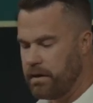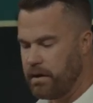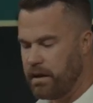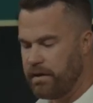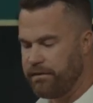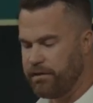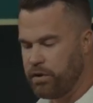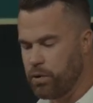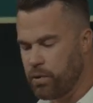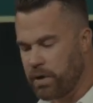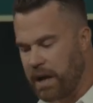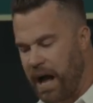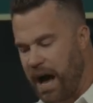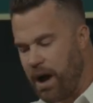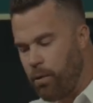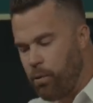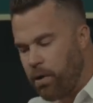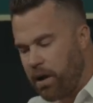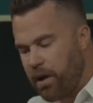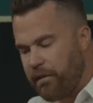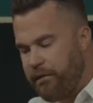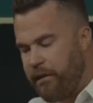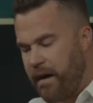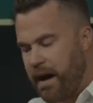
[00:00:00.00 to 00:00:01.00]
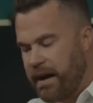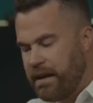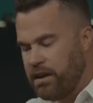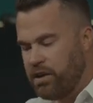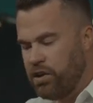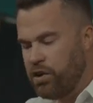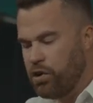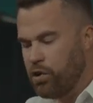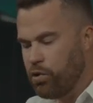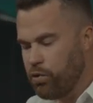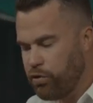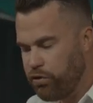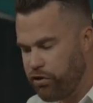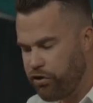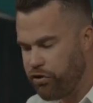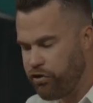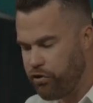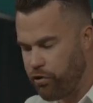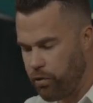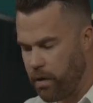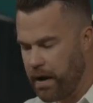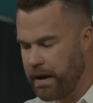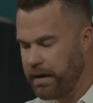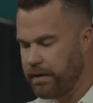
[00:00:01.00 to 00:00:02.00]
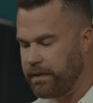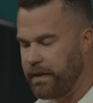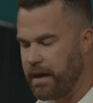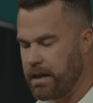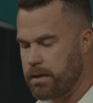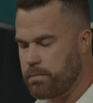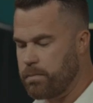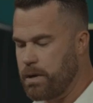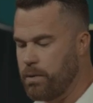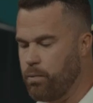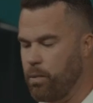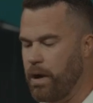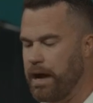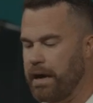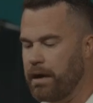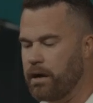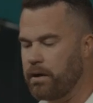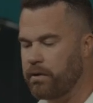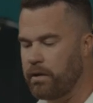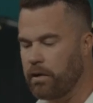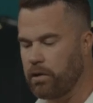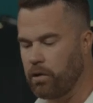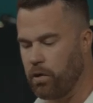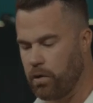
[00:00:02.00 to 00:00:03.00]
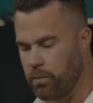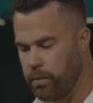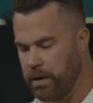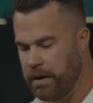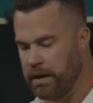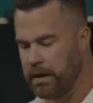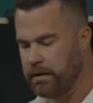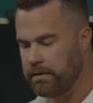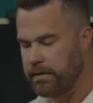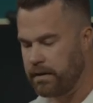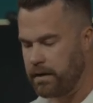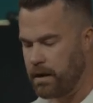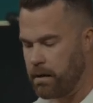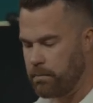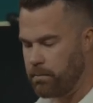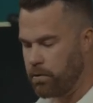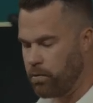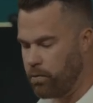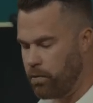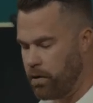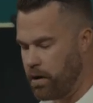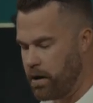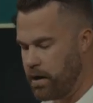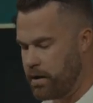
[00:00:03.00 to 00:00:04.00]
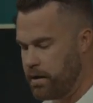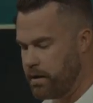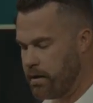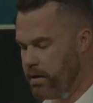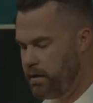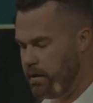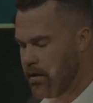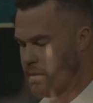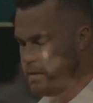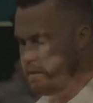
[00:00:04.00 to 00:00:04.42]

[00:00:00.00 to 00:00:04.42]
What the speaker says: If you and I want to find new strength as we wait on the Lord, we need to, number one,